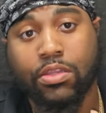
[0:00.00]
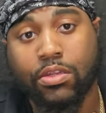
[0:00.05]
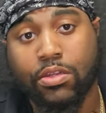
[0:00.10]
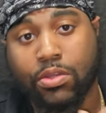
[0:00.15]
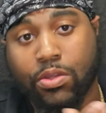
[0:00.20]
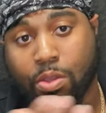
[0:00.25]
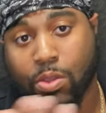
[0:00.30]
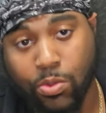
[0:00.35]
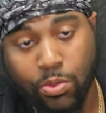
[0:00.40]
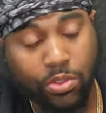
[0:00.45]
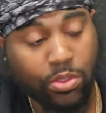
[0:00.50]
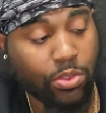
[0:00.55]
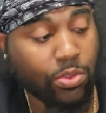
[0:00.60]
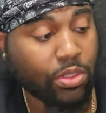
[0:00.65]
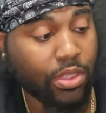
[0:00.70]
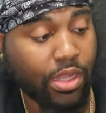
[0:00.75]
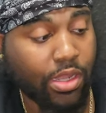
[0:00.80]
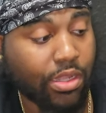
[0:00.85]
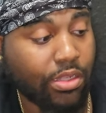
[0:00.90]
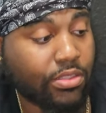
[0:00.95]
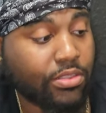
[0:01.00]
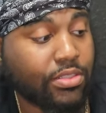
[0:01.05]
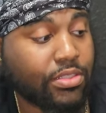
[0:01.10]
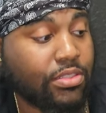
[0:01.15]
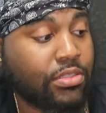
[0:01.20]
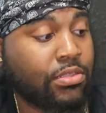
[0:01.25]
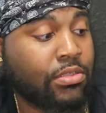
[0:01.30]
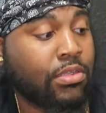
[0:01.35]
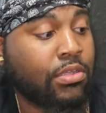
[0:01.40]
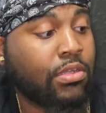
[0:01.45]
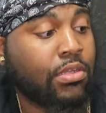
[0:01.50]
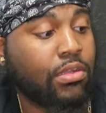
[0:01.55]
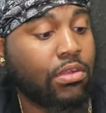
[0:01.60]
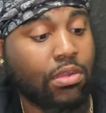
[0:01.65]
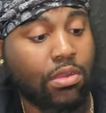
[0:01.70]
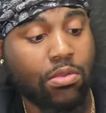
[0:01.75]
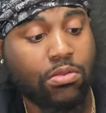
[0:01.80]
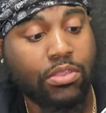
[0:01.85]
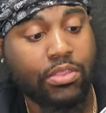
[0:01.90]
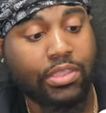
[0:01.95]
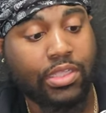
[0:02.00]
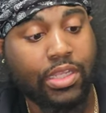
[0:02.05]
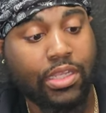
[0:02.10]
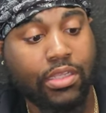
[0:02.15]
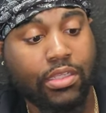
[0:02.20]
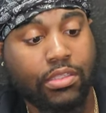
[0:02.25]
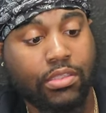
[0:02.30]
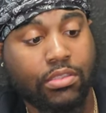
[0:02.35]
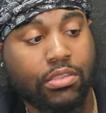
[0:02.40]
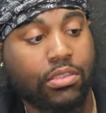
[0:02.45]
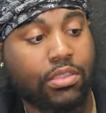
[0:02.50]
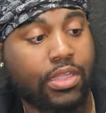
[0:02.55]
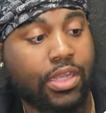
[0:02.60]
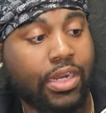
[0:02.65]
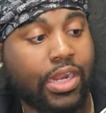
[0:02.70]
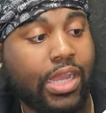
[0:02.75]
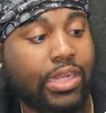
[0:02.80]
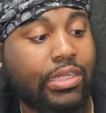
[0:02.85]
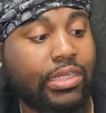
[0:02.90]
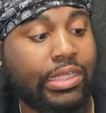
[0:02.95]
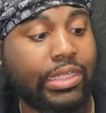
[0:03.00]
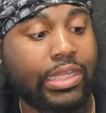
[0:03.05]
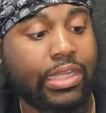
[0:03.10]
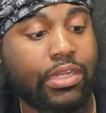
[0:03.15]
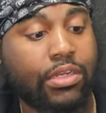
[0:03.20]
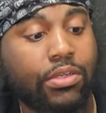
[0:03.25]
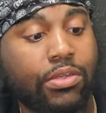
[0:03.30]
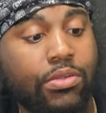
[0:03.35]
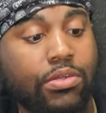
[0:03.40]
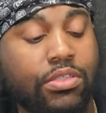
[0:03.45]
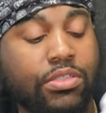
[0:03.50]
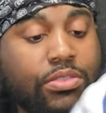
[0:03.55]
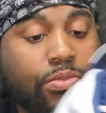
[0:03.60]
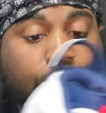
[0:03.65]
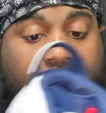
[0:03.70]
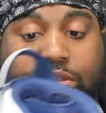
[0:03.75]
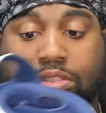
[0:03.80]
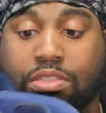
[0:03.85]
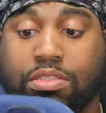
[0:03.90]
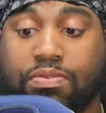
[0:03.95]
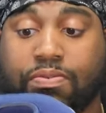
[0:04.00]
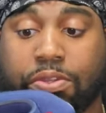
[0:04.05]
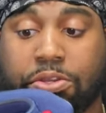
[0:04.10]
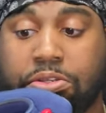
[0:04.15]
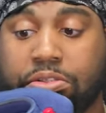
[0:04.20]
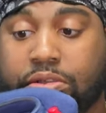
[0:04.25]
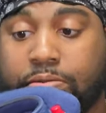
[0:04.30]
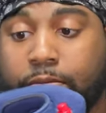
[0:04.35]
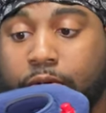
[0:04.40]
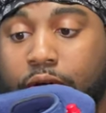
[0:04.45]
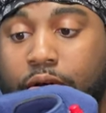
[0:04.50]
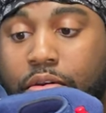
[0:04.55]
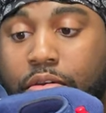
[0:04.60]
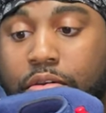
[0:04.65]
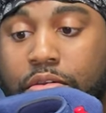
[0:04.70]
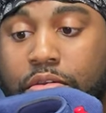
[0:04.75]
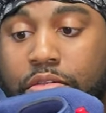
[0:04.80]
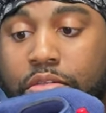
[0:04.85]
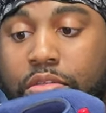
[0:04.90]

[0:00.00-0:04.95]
no glue lines. Only thing that I did notice, which is very small,